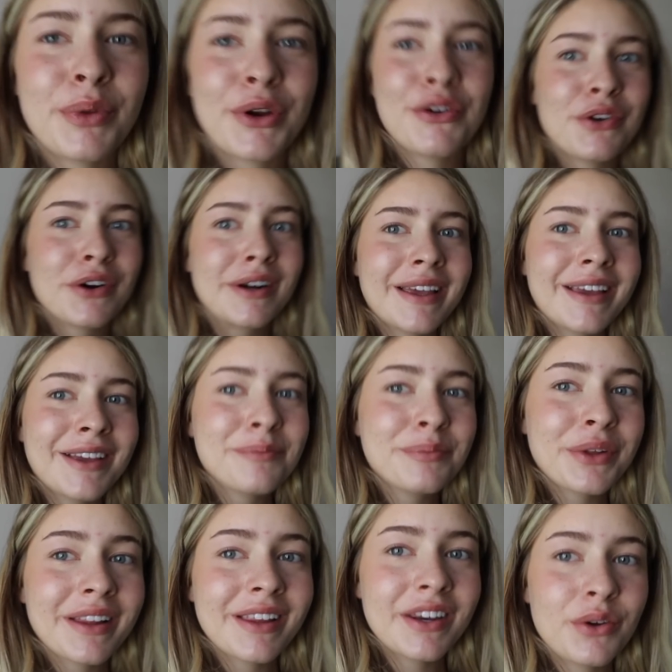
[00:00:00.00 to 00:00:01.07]
But if you're like
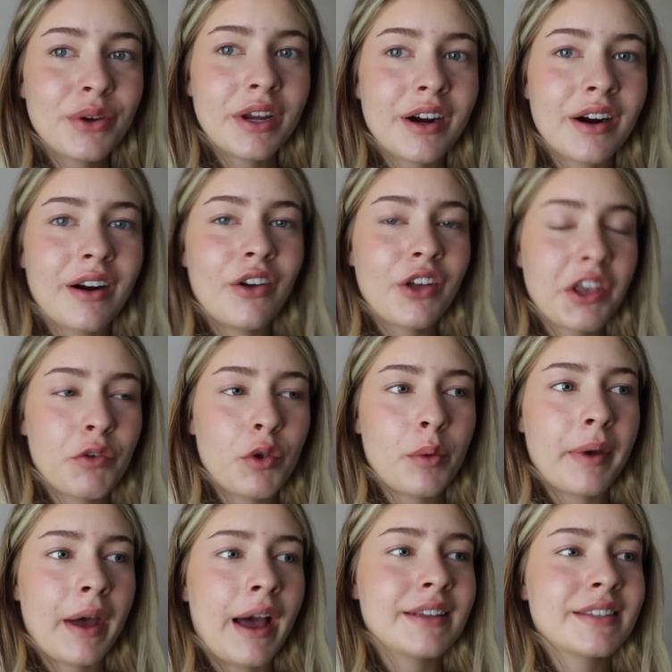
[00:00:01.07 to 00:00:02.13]
completely new here, I'll give you a
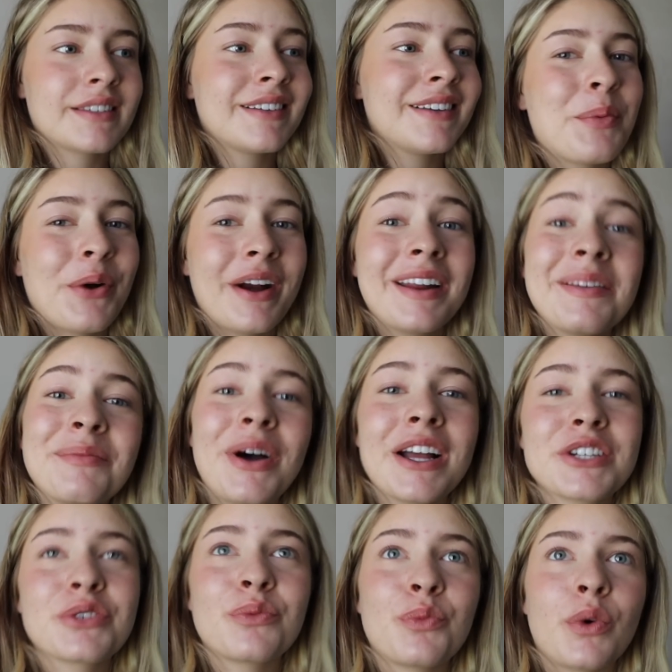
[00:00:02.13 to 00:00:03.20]
pass. Pretty
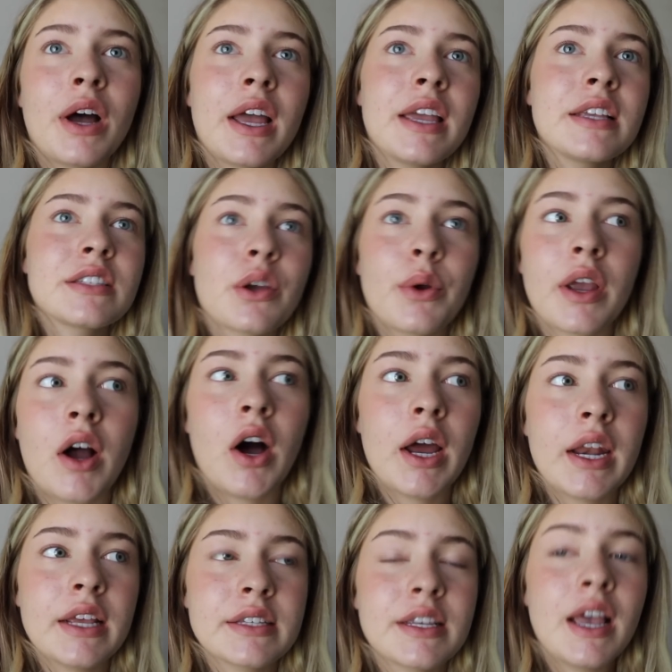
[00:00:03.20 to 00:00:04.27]
much what is going
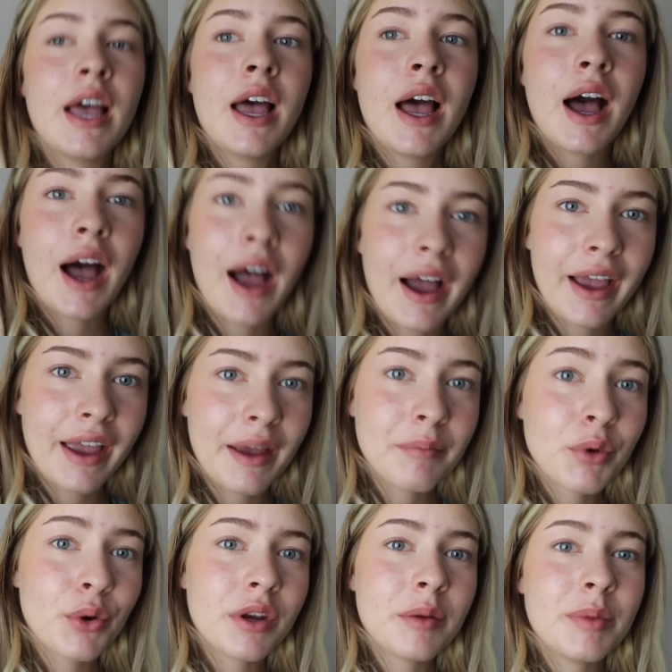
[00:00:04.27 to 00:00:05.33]
on is I
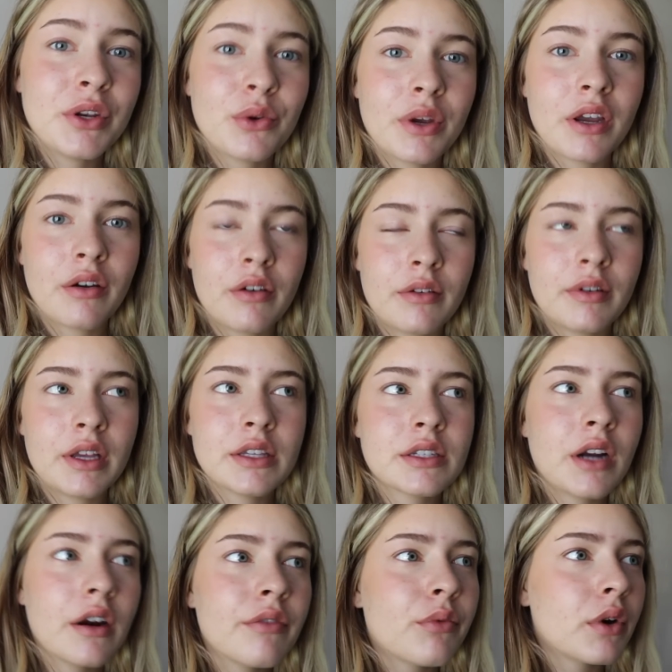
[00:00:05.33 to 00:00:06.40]
am going to be doing it's
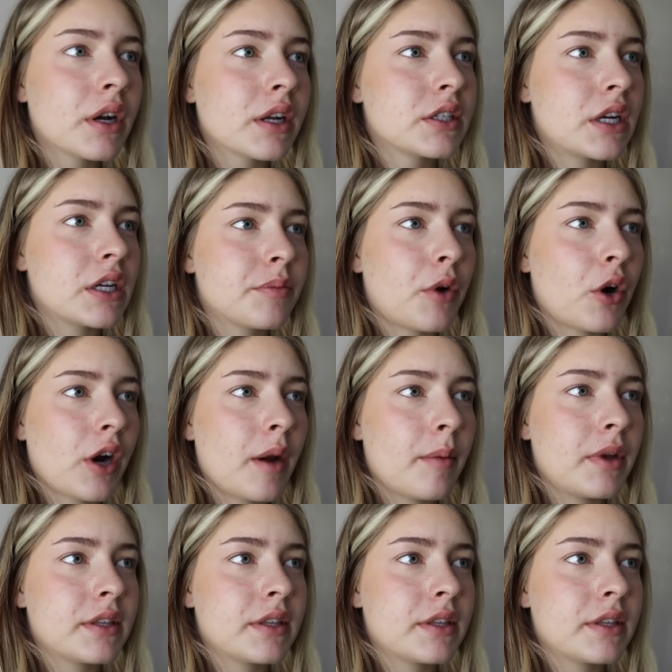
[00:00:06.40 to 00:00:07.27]
not a foreign exchange program.